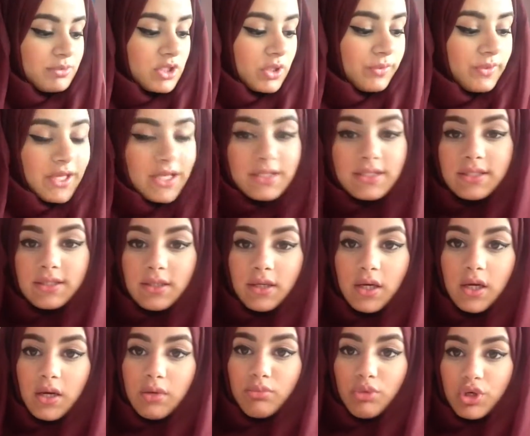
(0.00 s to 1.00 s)
So that's
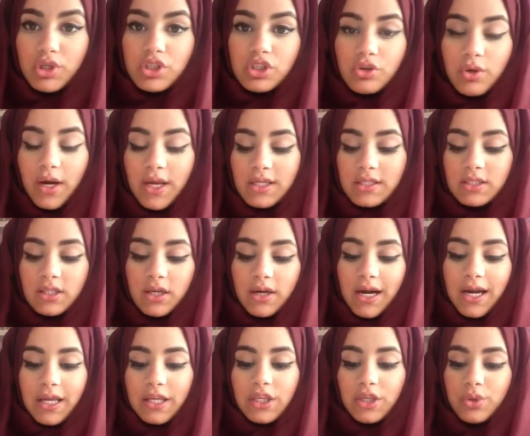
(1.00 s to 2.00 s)
the moisturizer
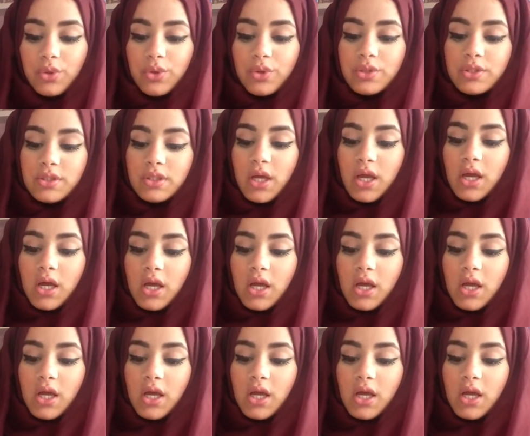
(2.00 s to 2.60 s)
I use.